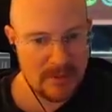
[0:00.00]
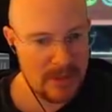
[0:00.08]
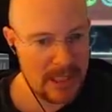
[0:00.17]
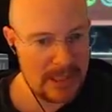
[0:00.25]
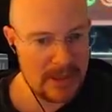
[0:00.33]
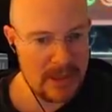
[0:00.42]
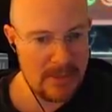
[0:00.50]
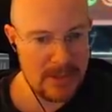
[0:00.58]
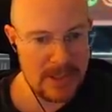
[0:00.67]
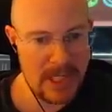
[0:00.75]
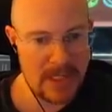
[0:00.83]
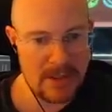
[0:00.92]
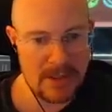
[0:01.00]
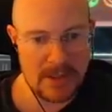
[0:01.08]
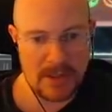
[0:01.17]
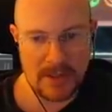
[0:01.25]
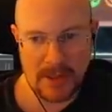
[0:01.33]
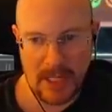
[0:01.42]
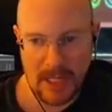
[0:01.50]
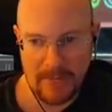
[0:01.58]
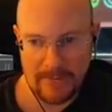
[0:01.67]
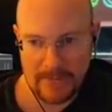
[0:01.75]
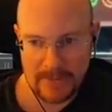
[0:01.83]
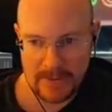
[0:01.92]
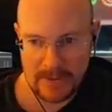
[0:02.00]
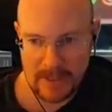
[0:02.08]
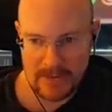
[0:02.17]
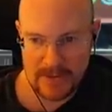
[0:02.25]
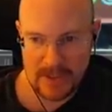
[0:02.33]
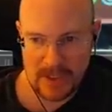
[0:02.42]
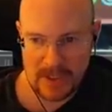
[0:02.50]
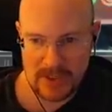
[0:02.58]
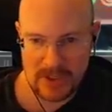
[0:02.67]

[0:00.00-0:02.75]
That's a double standard, sir. Yeah. Life sucks.